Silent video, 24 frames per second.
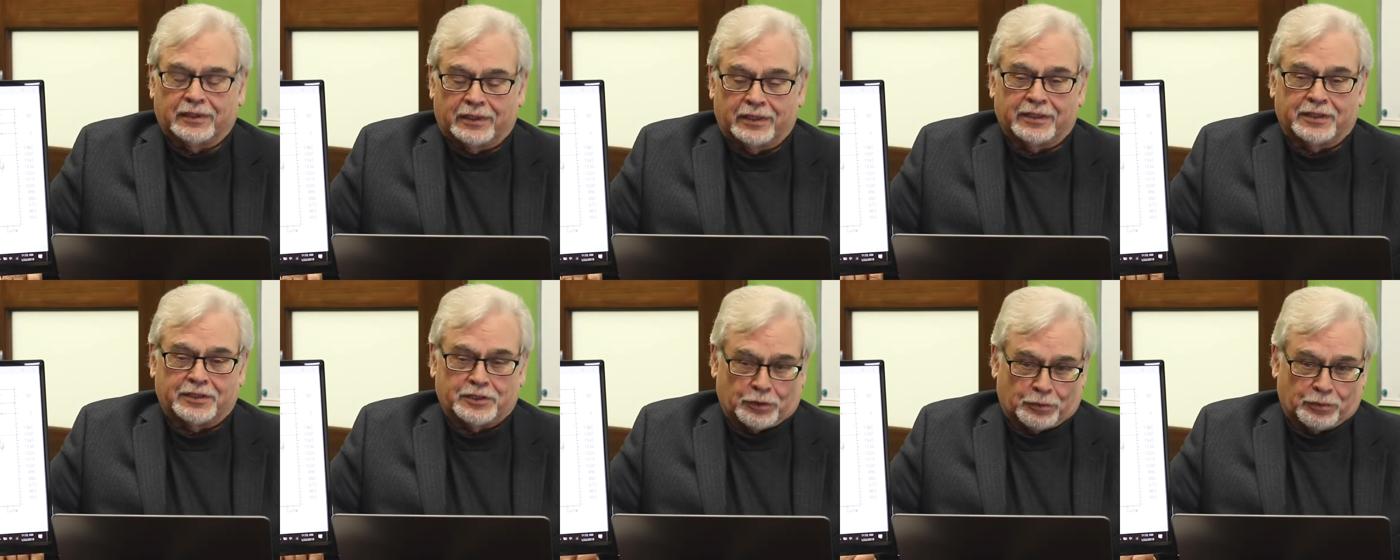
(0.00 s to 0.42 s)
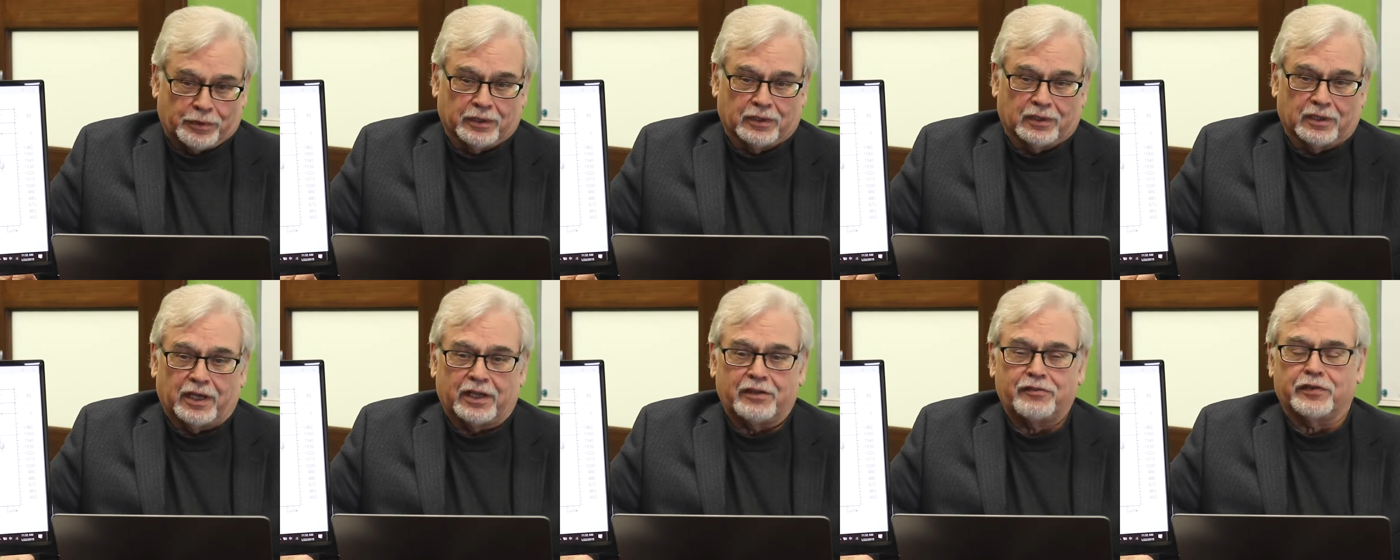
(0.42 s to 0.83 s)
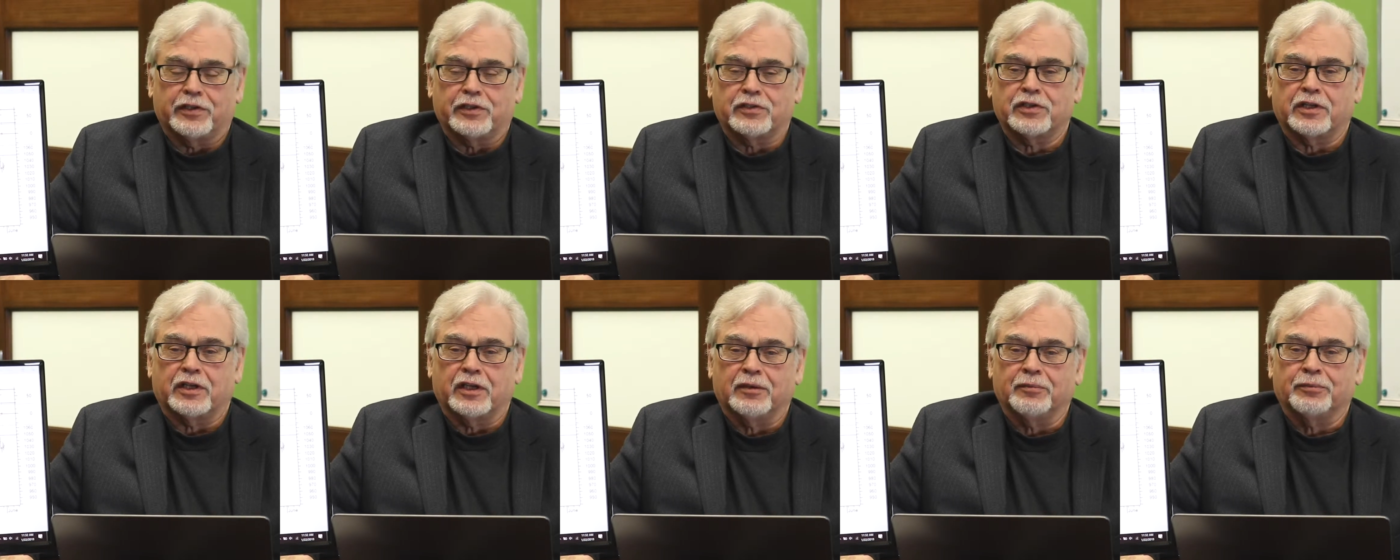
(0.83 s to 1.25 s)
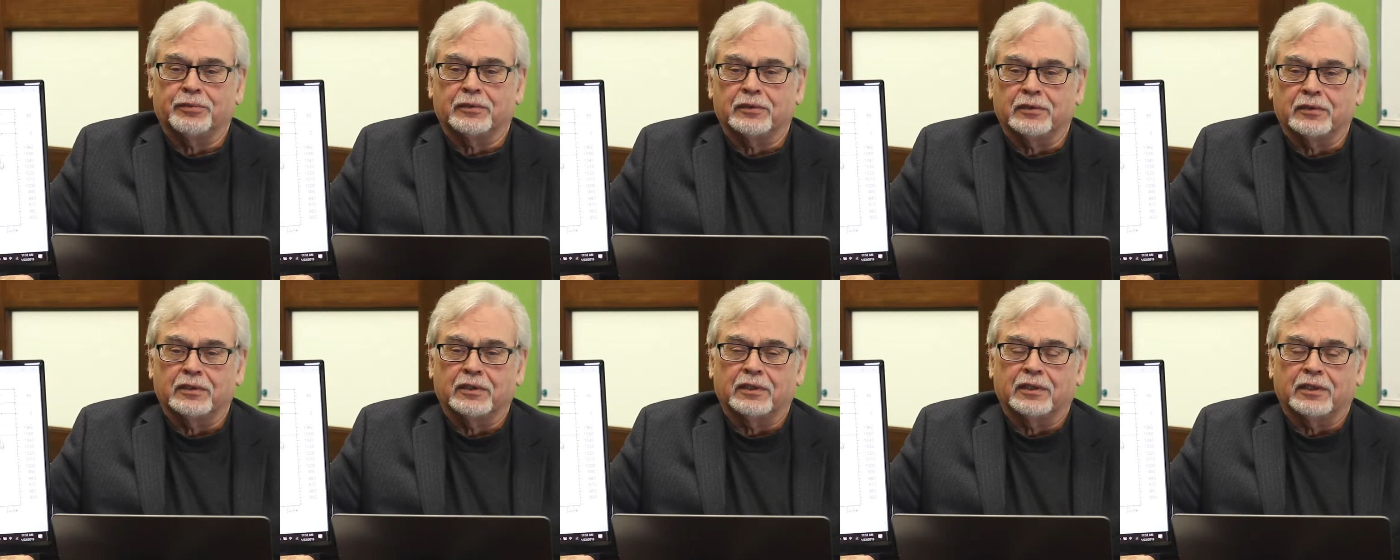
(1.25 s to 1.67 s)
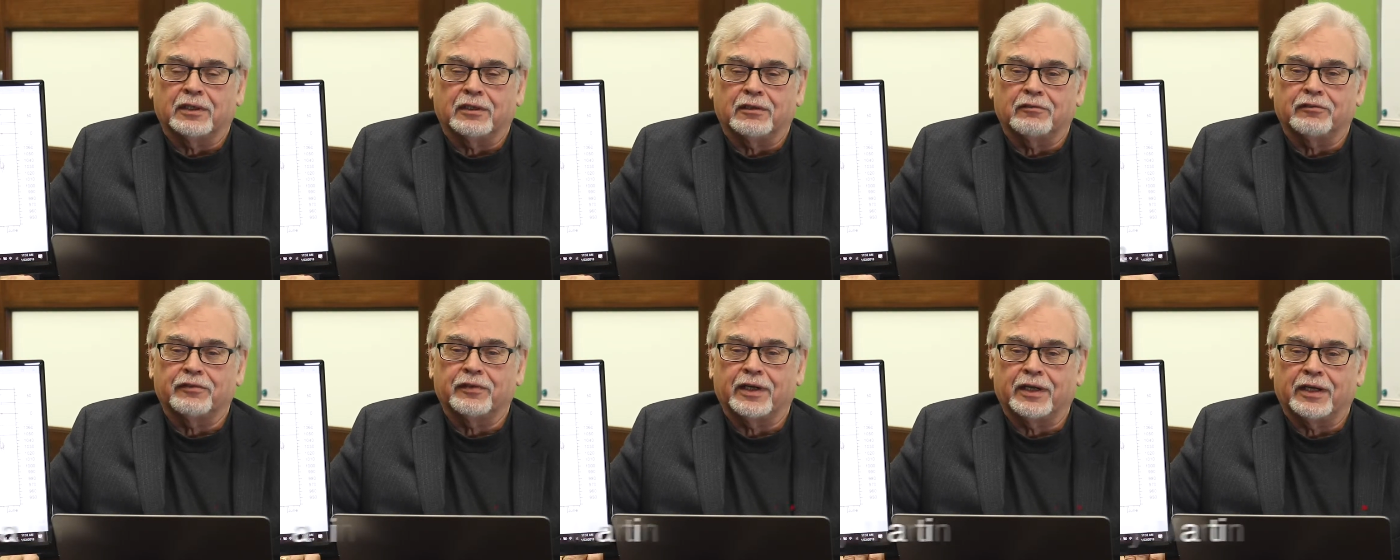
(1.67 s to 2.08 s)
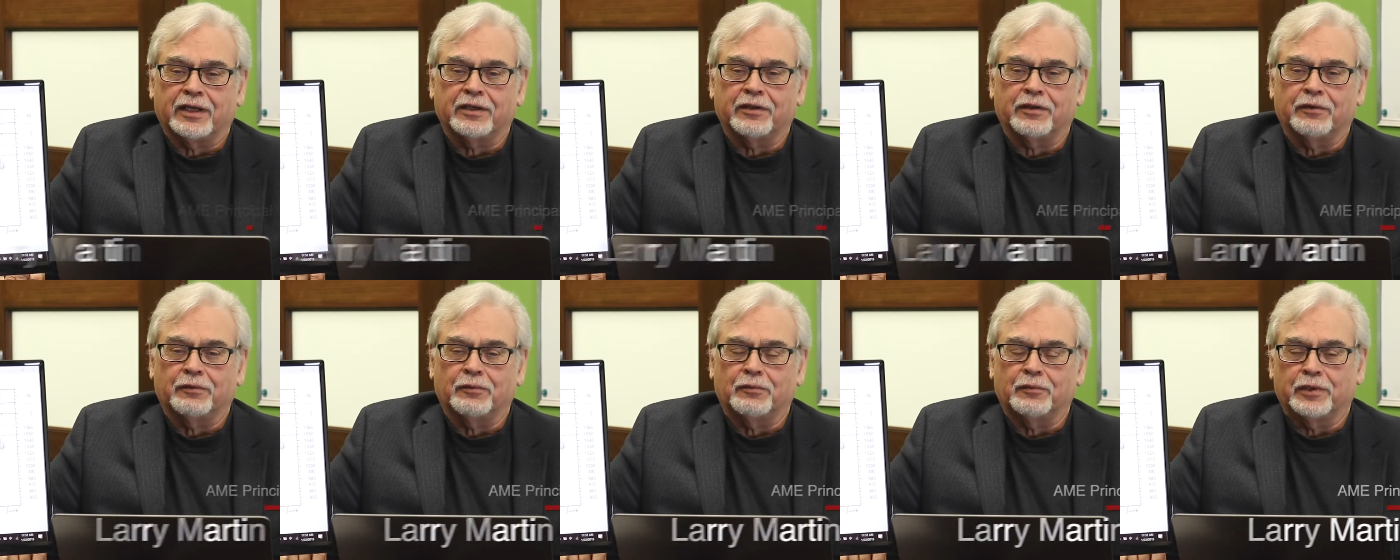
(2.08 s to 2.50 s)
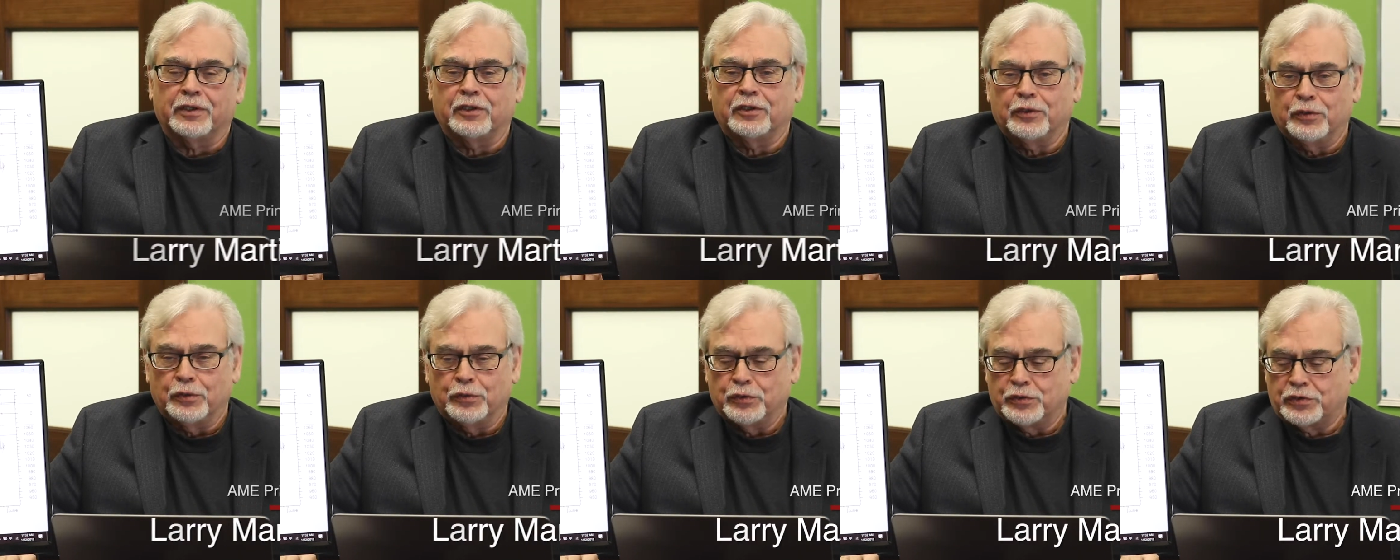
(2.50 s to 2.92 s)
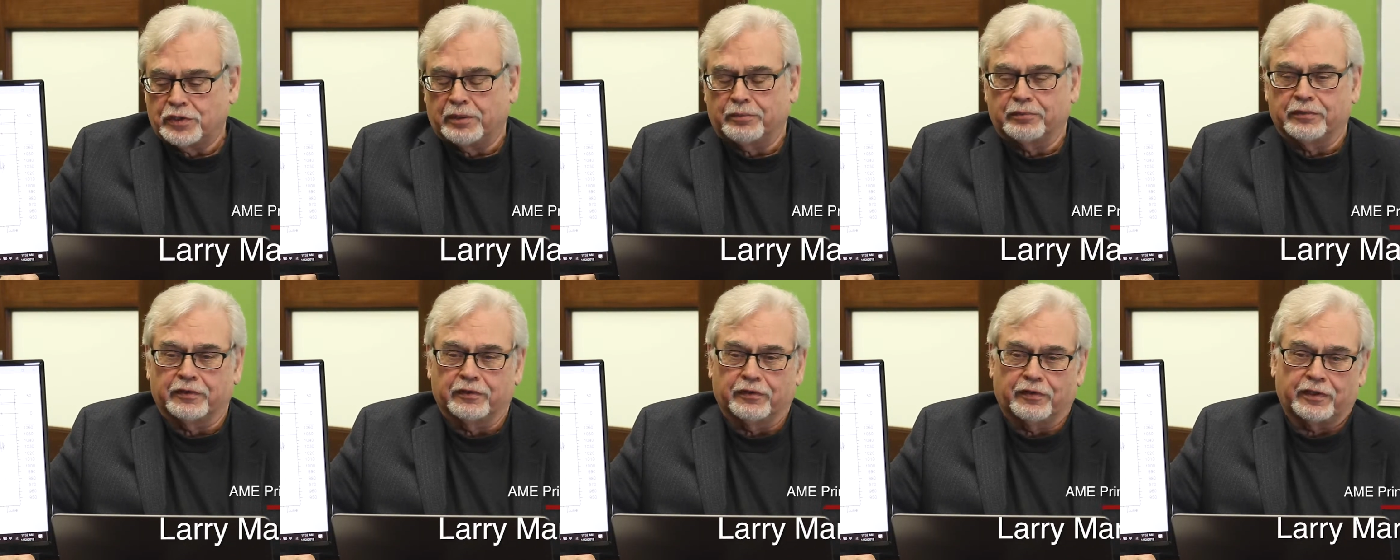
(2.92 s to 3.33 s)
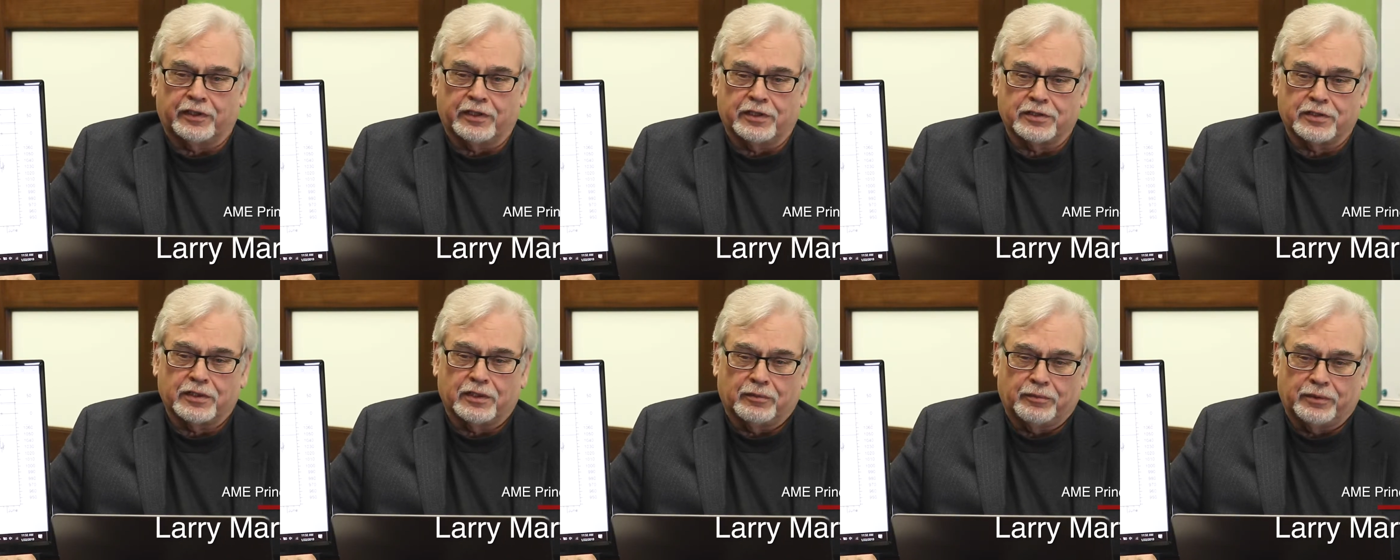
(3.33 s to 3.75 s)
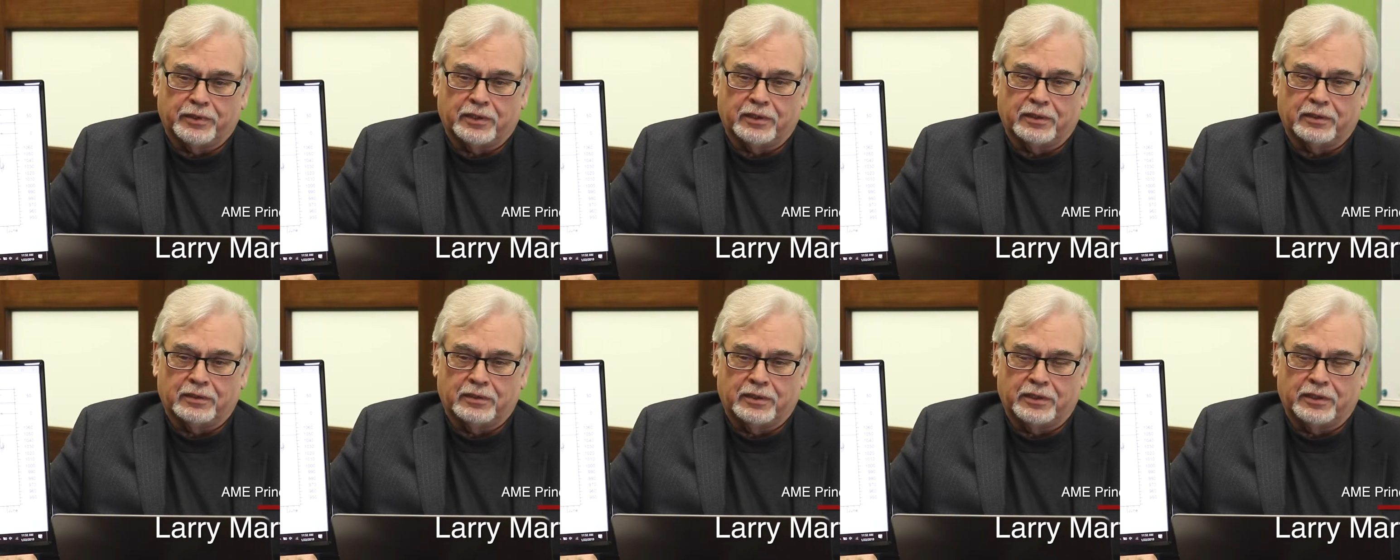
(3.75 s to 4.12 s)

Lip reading: and it's a real life example of how we use some of the things that we